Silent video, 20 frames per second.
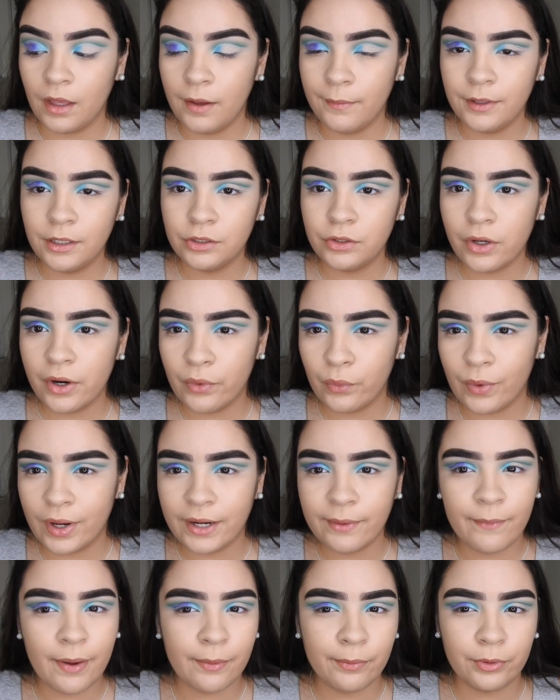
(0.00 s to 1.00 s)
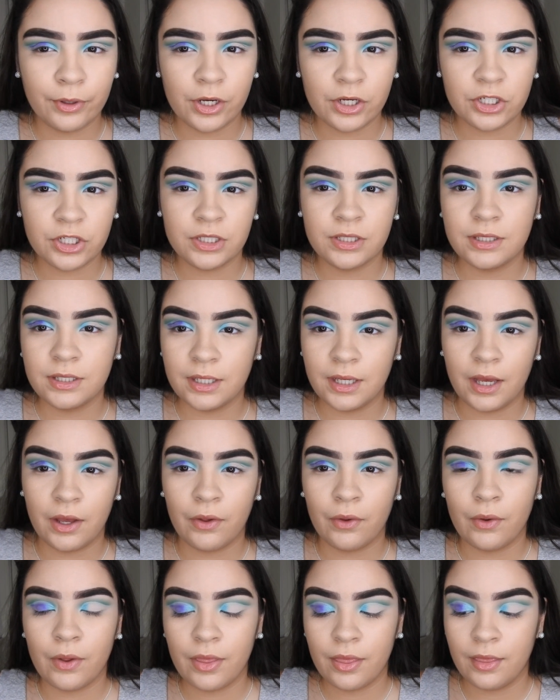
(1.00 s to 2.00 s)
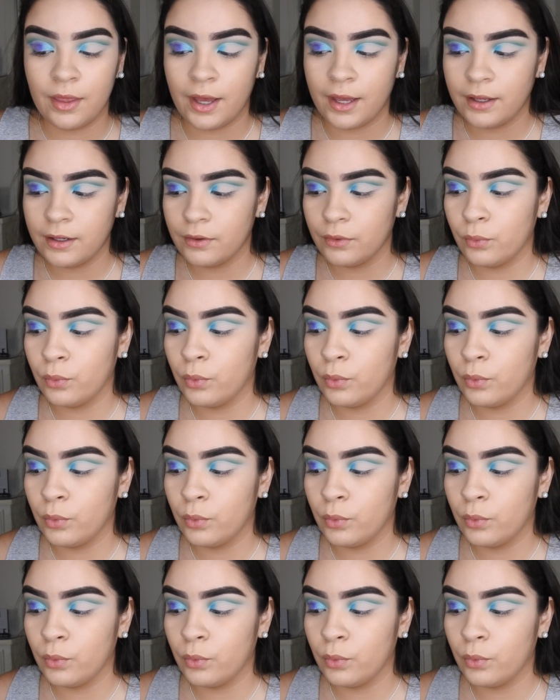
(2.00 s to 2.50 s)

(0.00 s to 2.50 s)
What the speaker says: I'm gonna try wetting my brush and see how that